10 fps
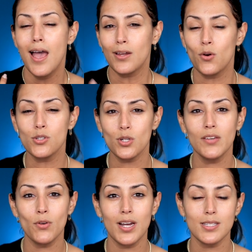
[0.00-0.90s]
and also
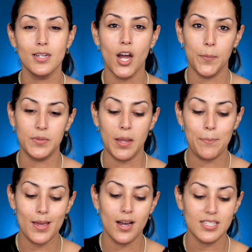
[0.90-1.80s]
give you guys an
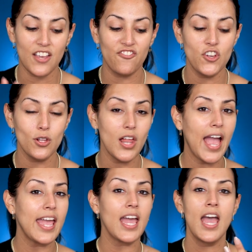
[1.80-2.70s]
update because I feel
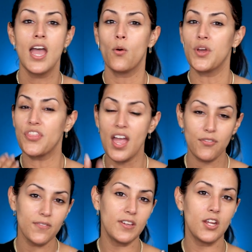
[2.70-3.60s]
like with
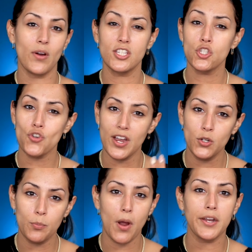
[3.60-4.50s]
every video, I just try
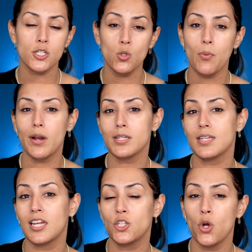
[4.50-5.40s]
new products, new
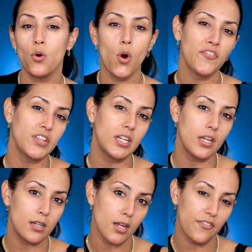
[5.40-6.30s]
products, and I don't often
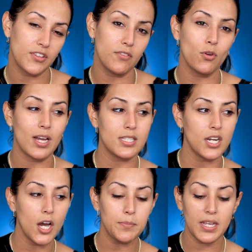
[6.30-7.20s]
enough give you guys
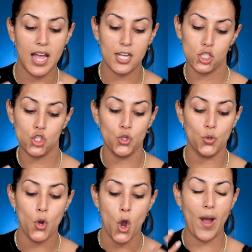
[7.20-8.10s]
an update as
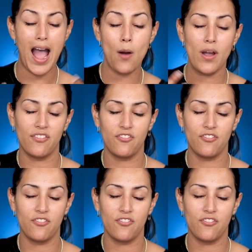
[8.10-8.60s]
to how I